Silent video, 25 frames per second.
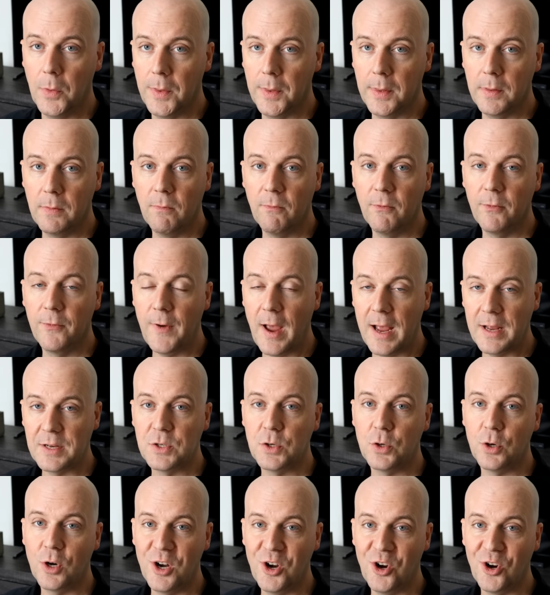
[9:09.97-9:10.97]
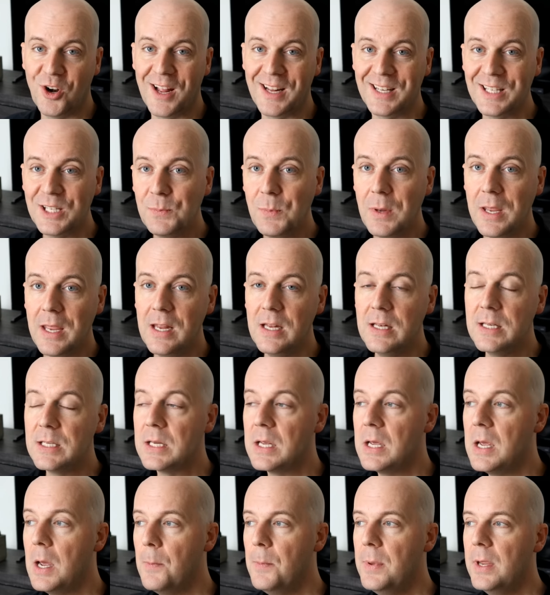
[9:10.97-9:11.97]
the faster internet
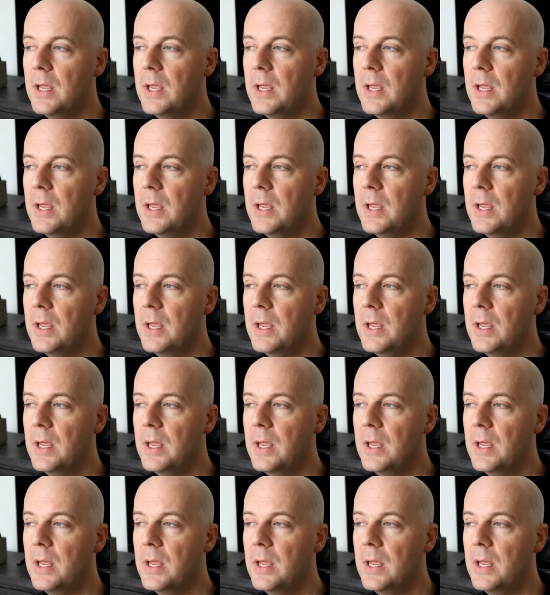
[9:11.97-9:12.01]
speeds